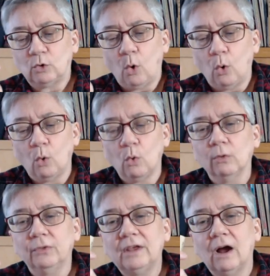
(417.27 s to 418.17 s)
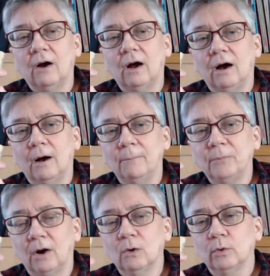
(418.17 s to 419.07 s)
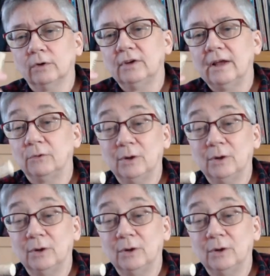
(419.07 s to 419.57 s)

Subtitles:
hold the artwork together.